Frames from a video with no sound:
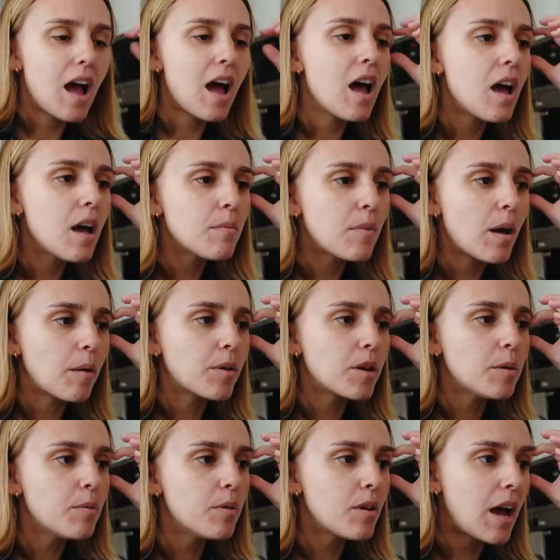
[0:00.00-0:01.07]
Um, I'm
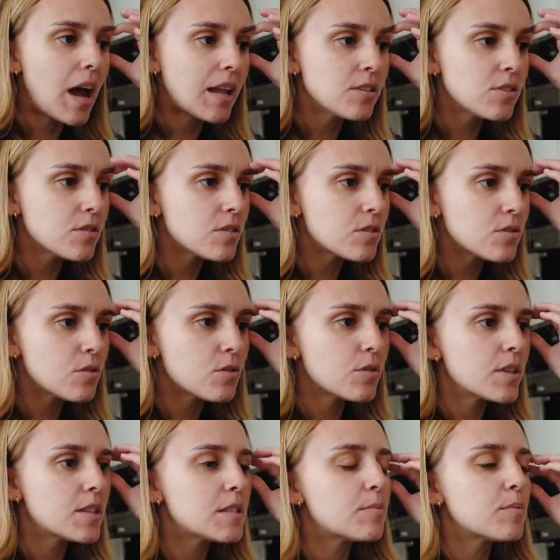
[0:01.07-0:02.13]
gonna put and other
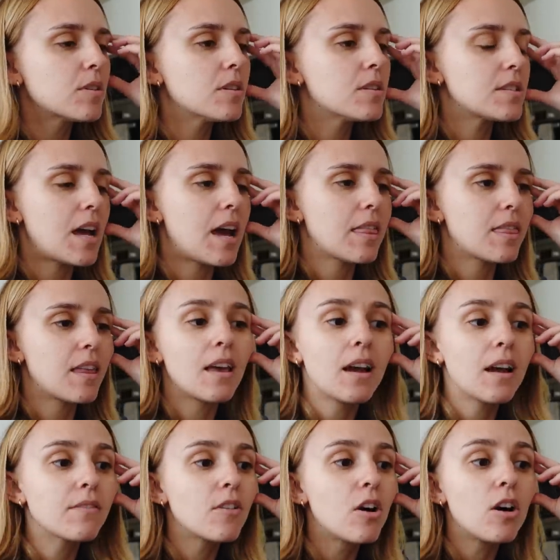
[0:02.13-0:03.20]
stories because I think
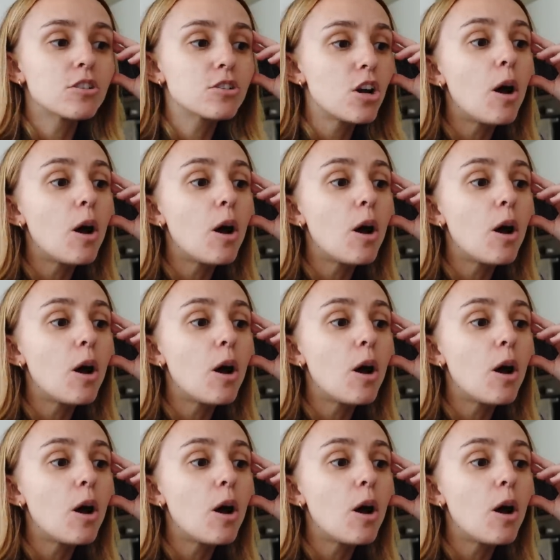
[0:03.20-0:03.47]
I've got a